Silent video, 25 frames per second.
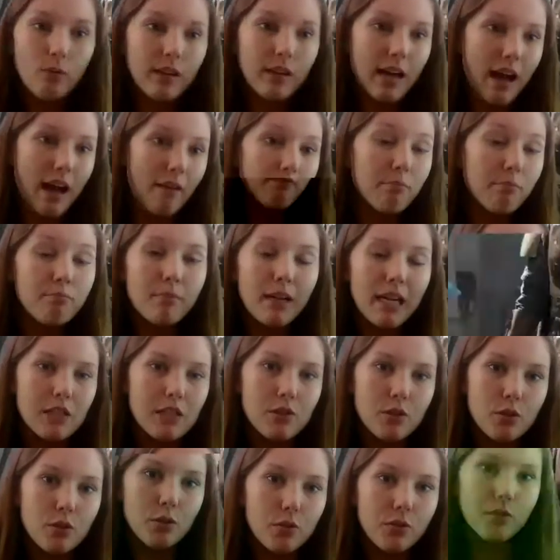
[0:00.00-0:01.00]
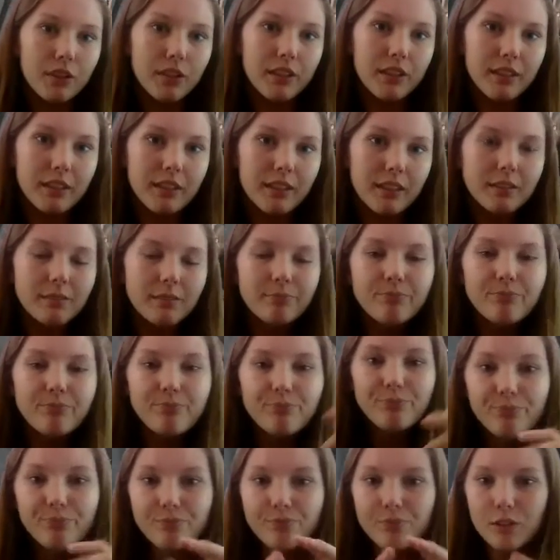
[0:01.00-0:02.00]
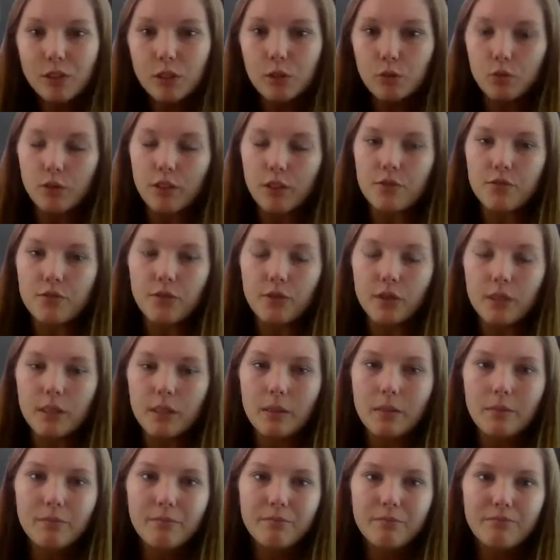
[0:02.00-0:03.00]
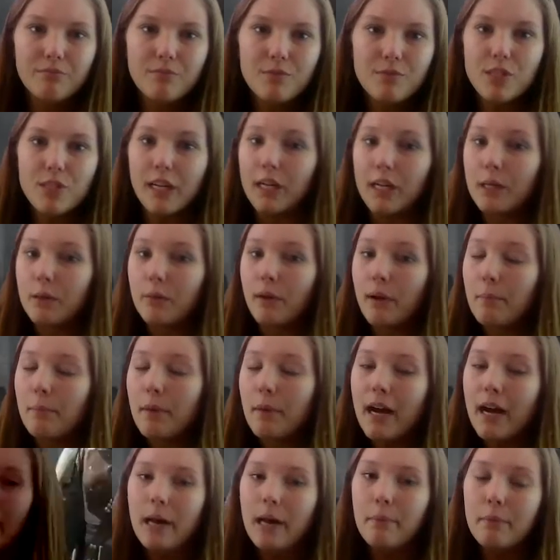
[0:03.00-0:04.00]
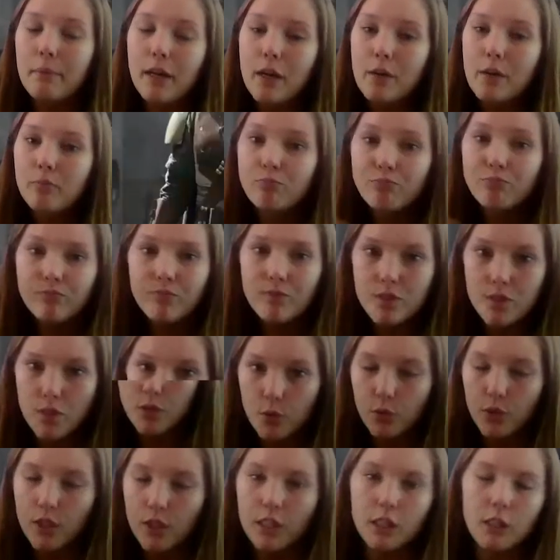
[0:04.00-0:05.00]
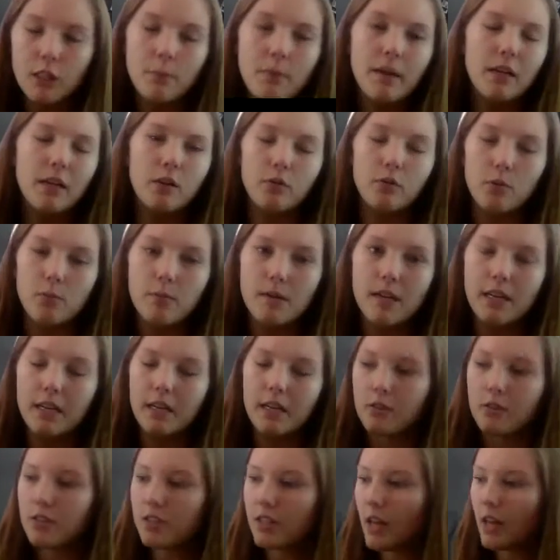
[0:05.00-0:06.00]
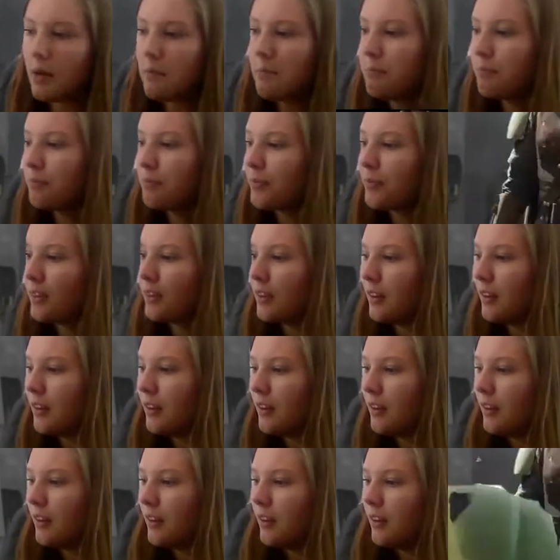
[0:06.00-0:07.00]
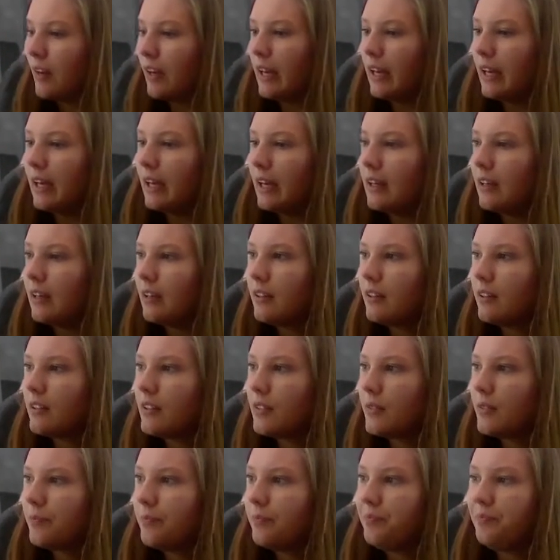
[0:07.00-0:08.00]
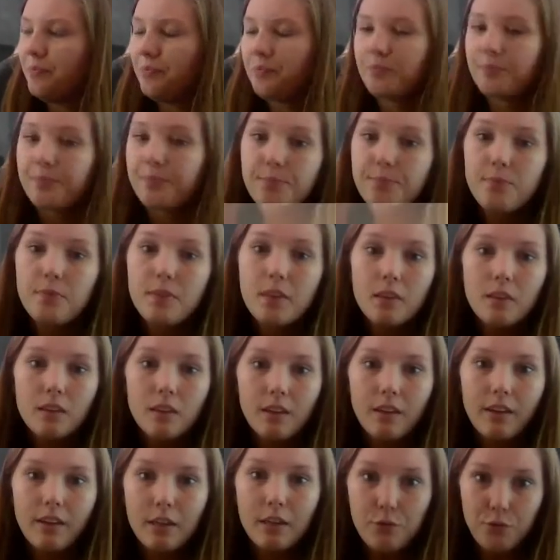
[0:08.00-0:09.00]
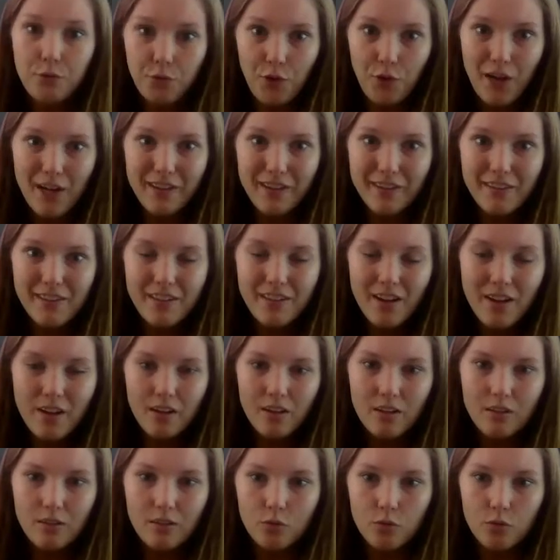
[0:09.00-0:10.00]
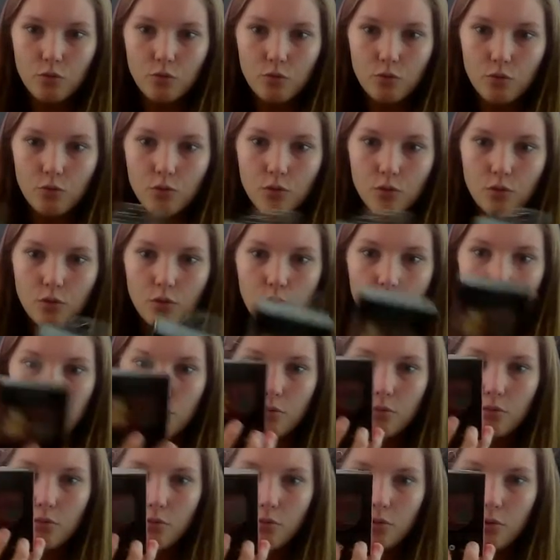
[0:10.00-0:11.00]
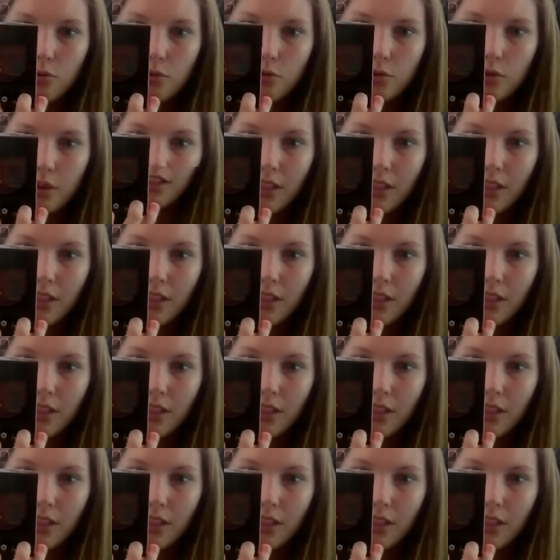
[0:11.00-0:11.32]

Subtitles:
we have Mando over here, gracefully standing right behind me. So thank you, Mando, for being here today. And his friend, the